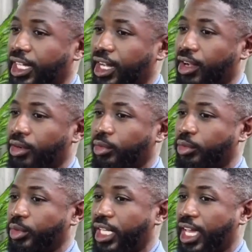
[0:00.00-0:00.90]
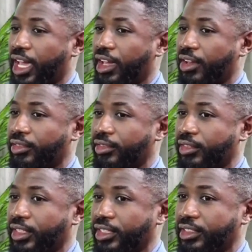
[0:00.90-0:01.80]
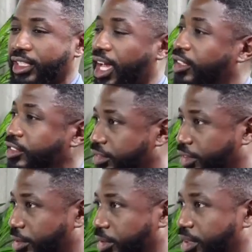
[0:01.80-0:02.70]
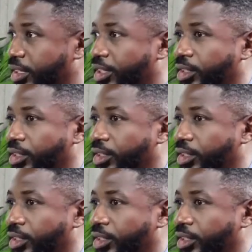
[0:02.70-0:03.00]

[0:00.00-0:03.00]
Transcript: Now, we have this House of Assembly